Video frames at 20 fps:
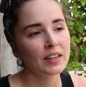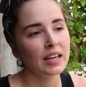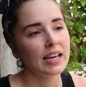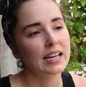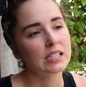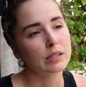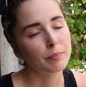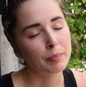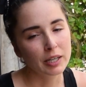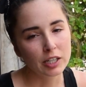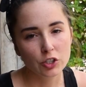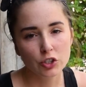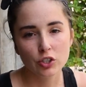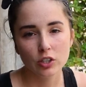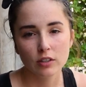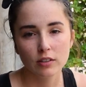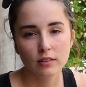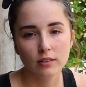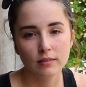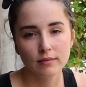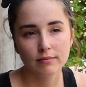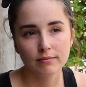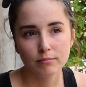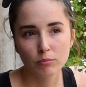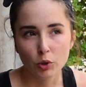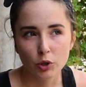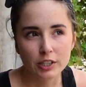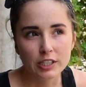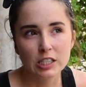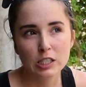it's a pinch
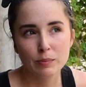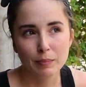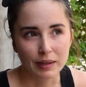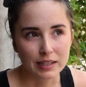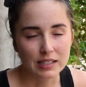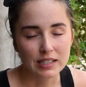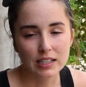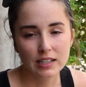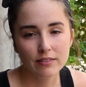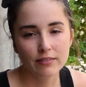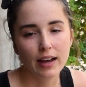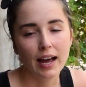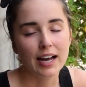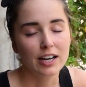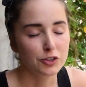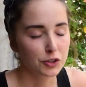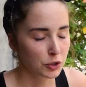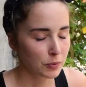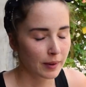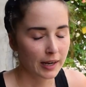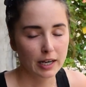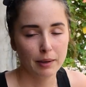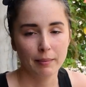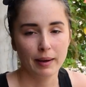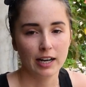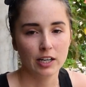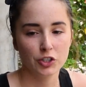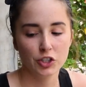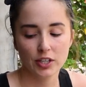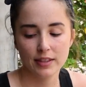more expensive, as you might
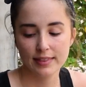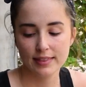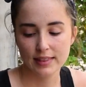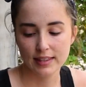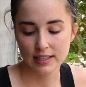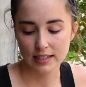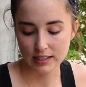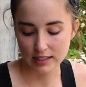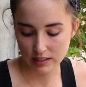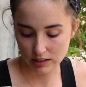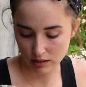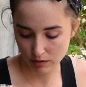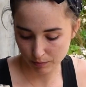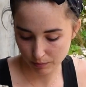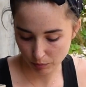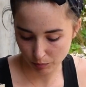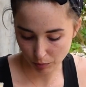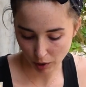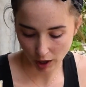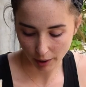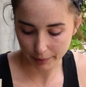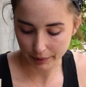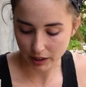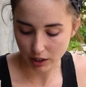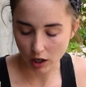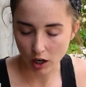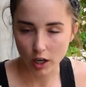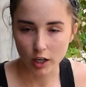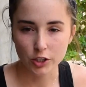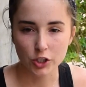imagine. This probably
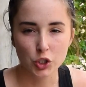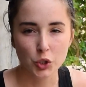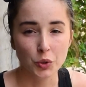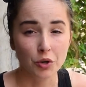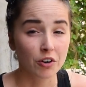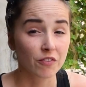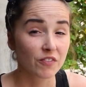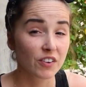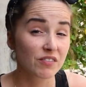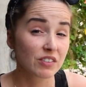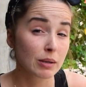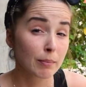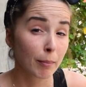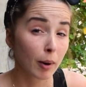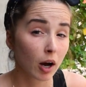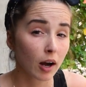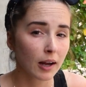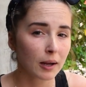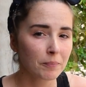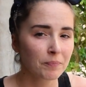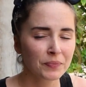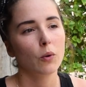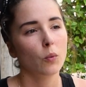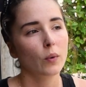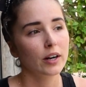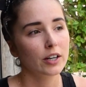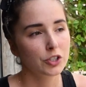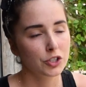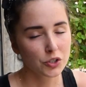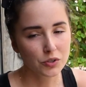costs 250 baht,
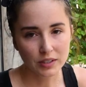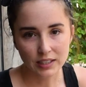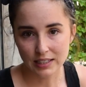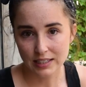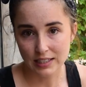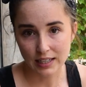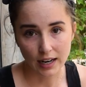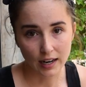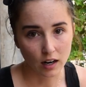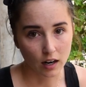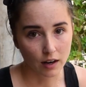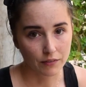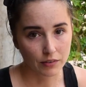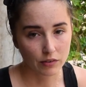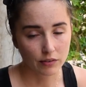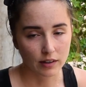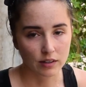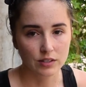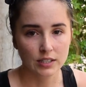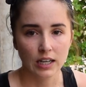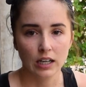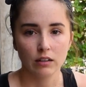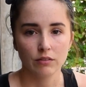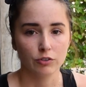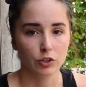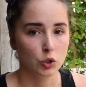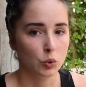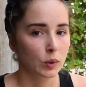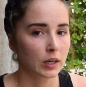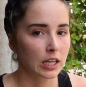whereas you can get a Thai coffee around town for
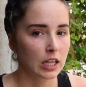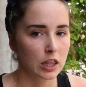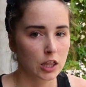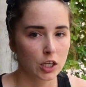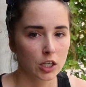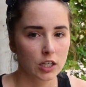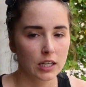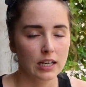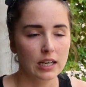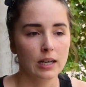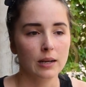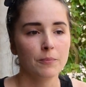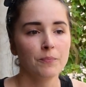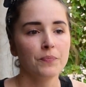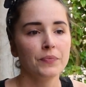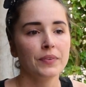20, 30.